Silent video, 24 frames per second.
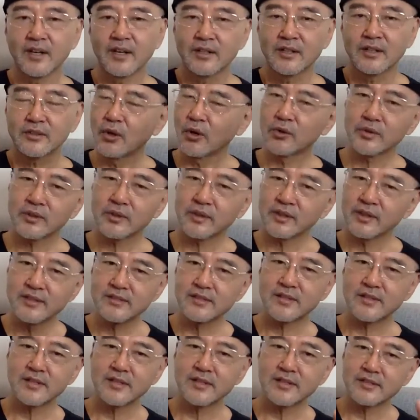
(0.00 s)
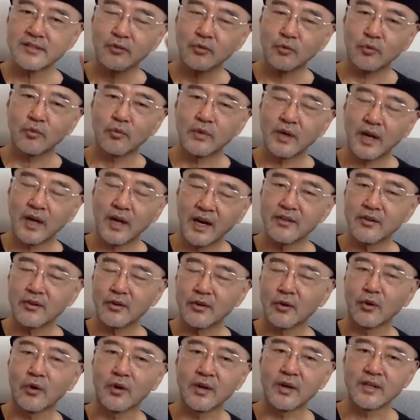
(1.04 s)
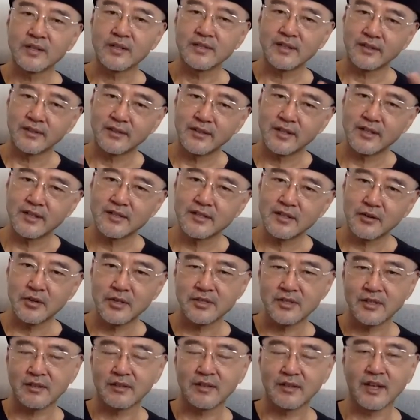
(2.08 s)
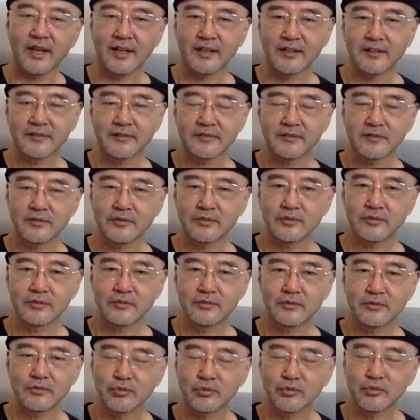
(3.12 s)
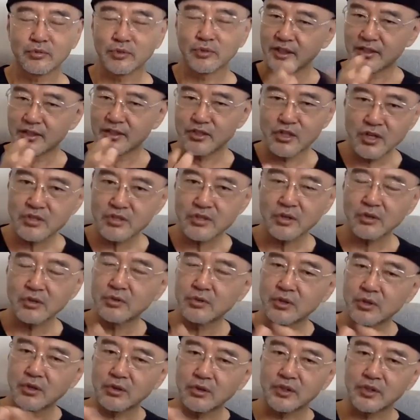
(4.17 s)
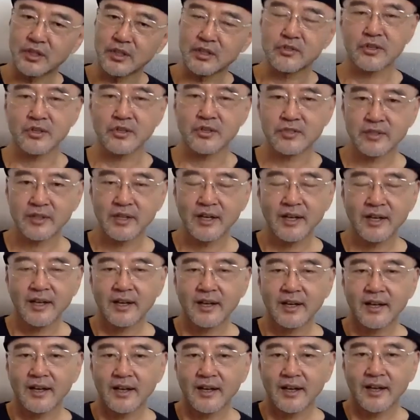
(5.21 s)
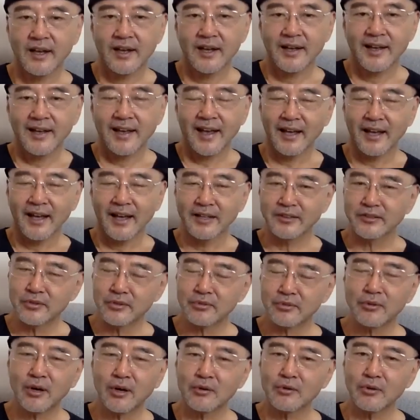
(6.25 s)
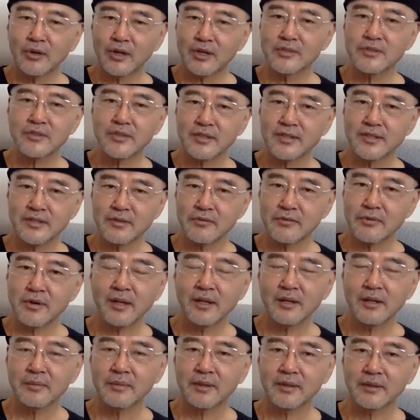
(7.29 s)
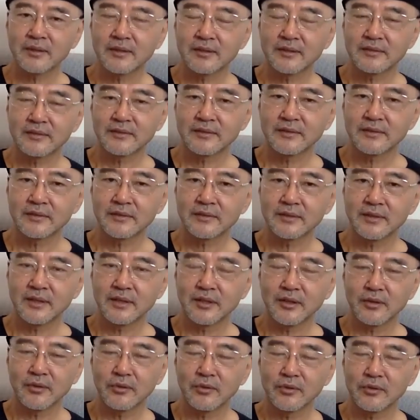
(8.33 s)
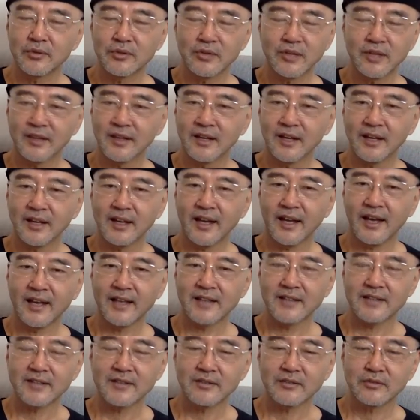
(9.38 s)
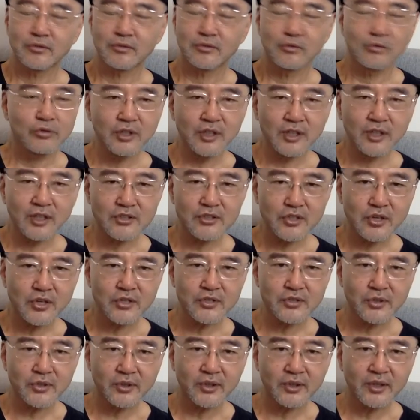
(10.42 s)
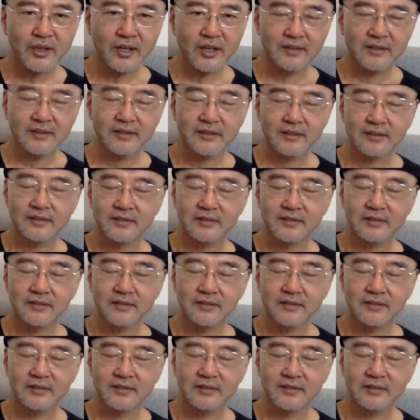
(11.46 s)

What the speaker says: Don't insist on either or. Is it this or is it that? Do we need church or we don't need church? Answer to wrong question is irrelevant. You know, you cannot ask, do you need a church or not?